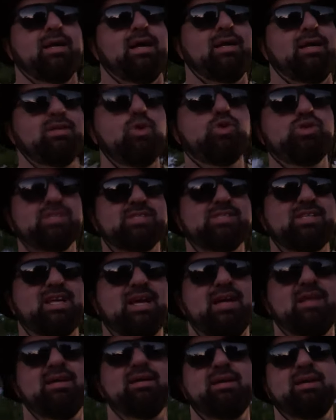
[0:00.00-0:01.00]
And who's to
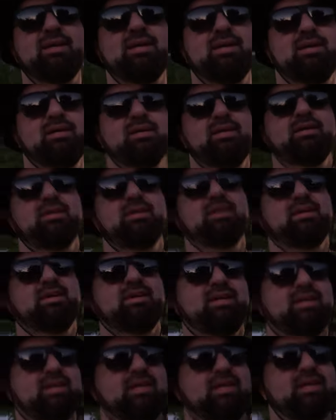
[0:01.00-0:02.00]
say
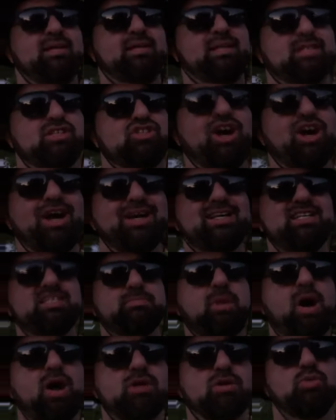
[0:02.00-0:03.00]
the Chinese
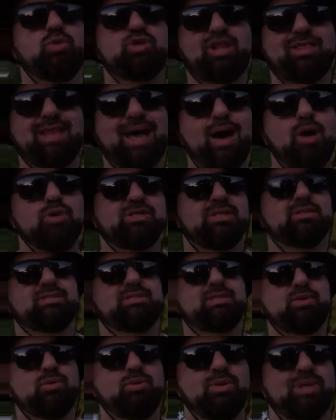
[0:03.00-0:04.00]
model, which allows it
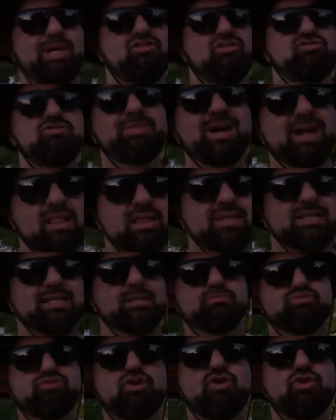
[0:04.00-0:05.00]
to incrementally
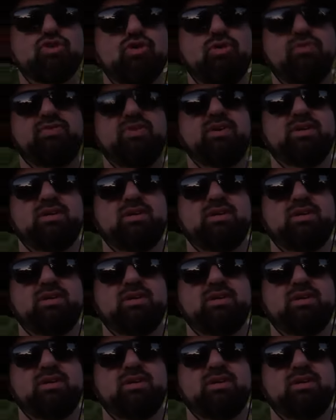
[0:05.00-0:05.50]
improve